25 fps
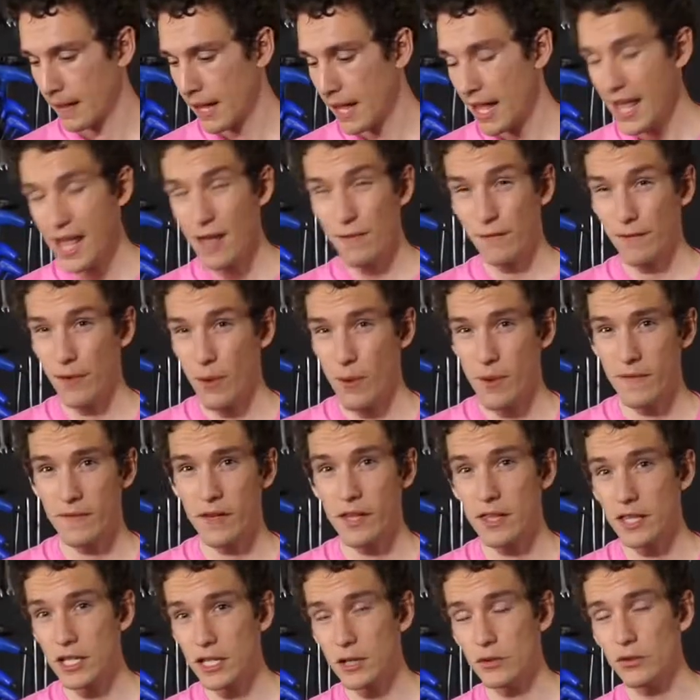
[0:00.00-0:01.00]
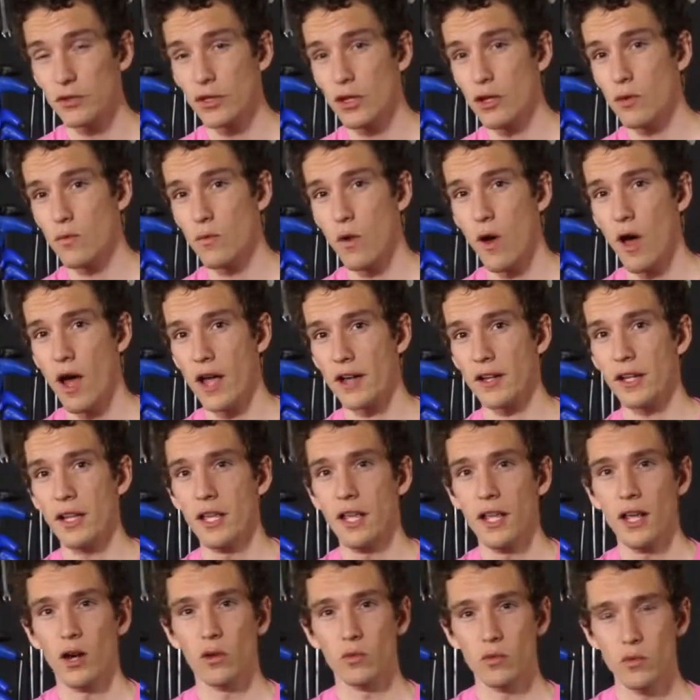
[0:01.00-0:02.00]
If, however, that you do ride
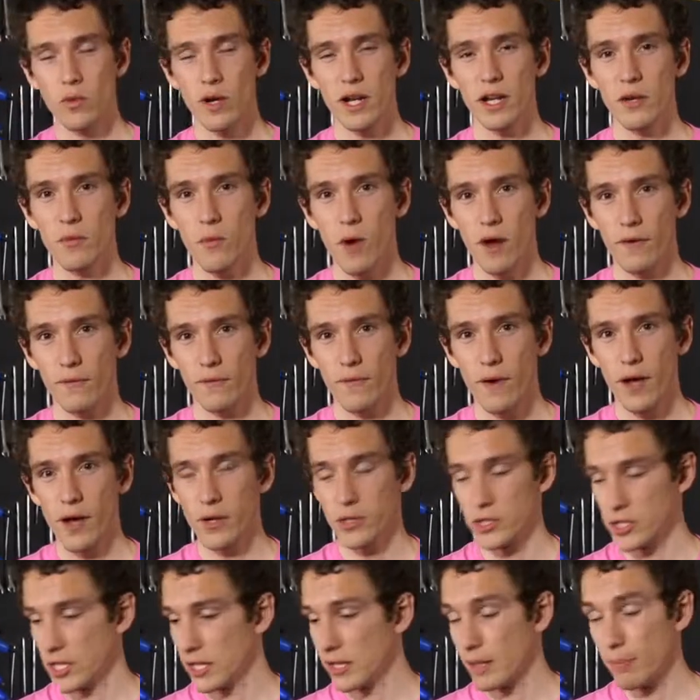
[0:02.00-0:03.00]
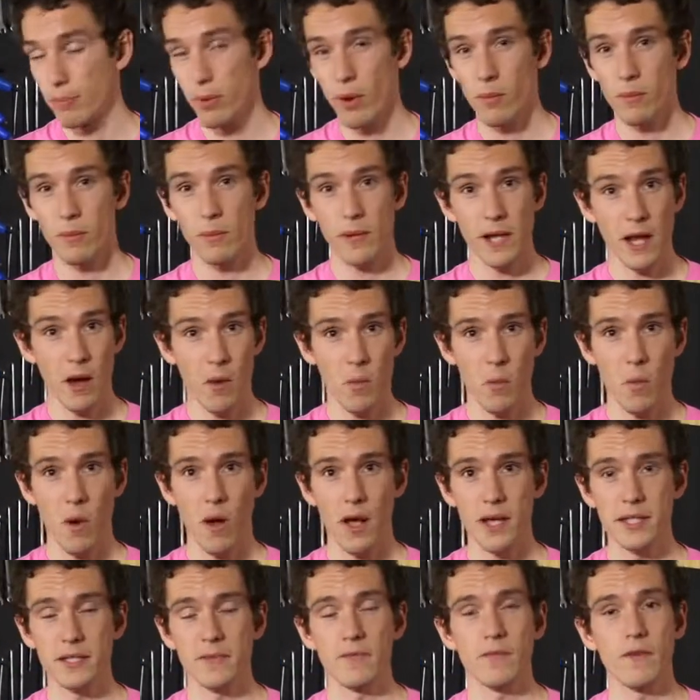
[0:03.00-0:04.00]
on really rough roads, they're probably a
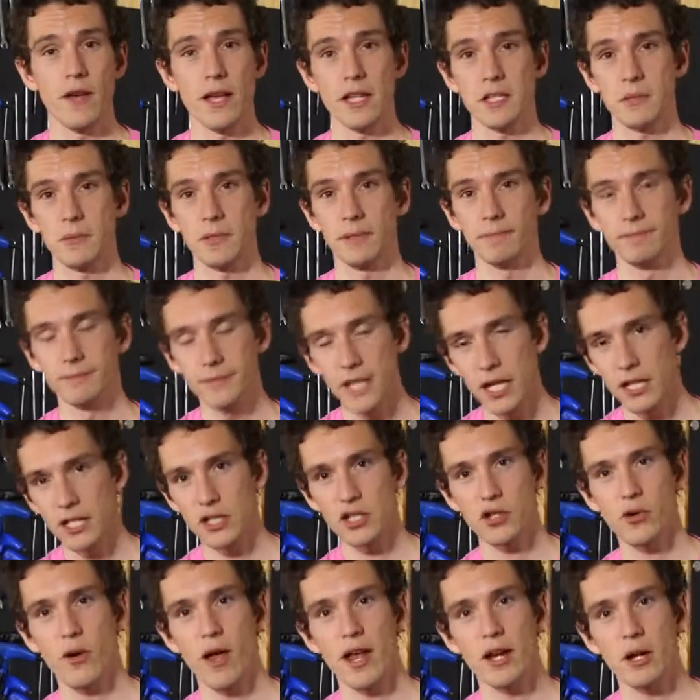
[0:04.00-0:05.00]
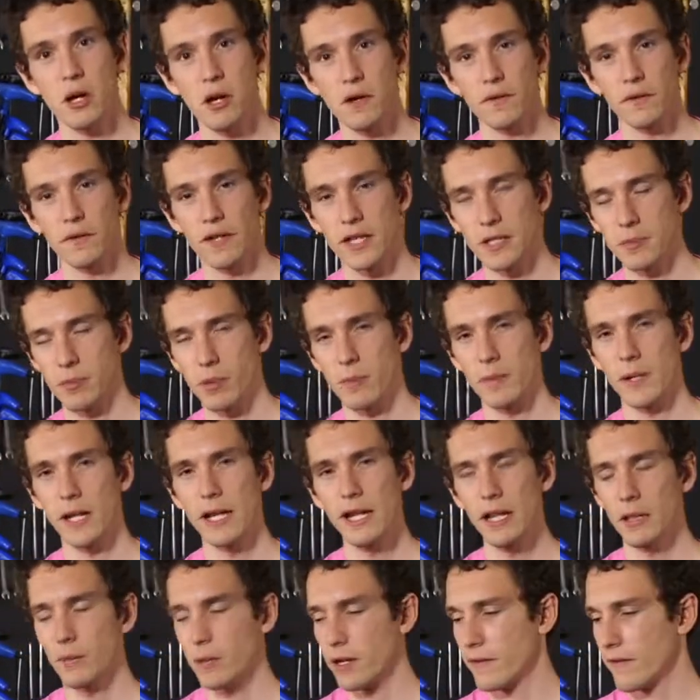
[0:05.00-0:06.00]
wise investment. The only trade-off is probably a
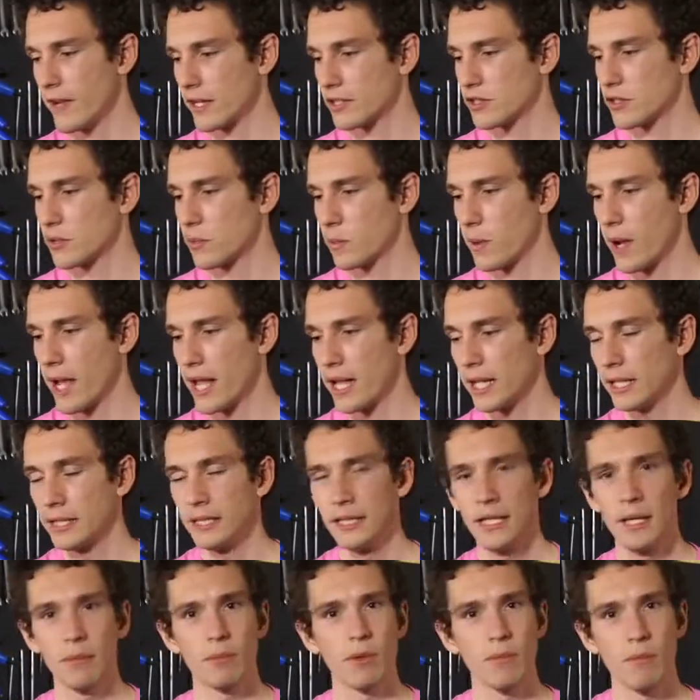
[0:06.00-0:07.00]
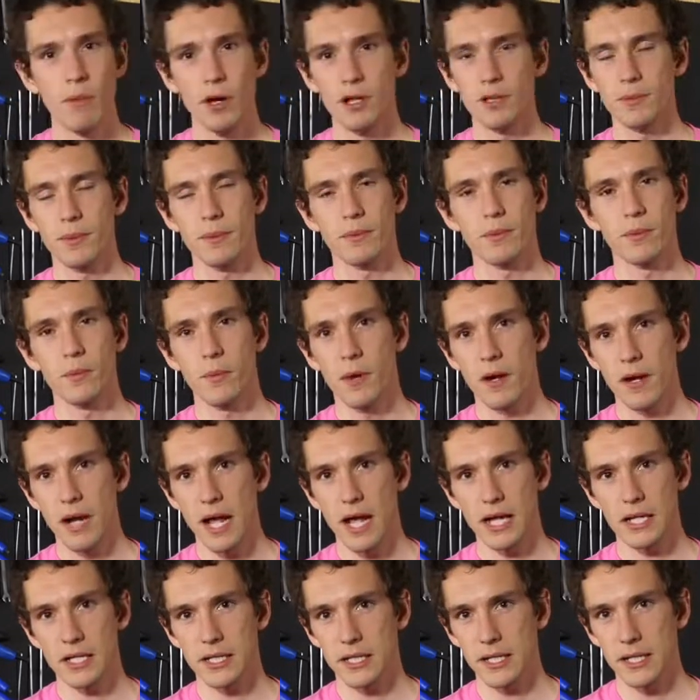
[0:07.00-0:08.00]
little bit of extra weight, but most people won't
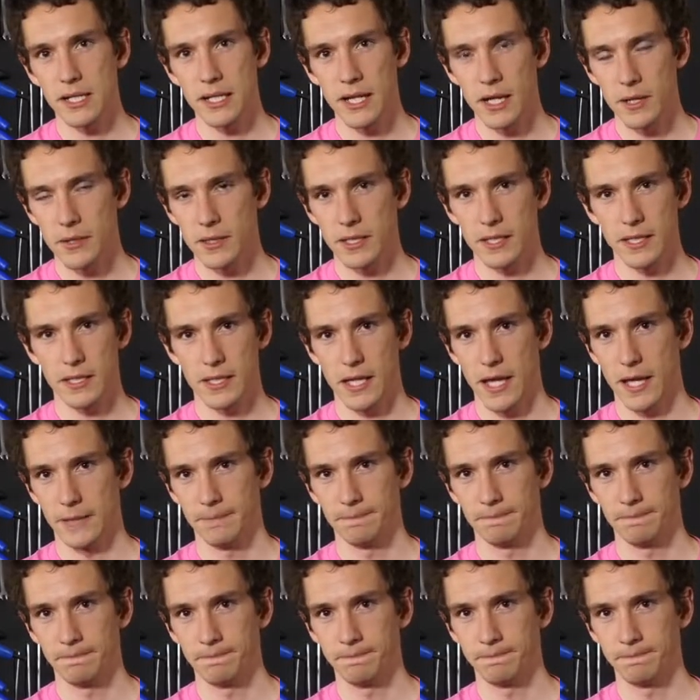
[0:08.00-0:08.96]
actually notice that.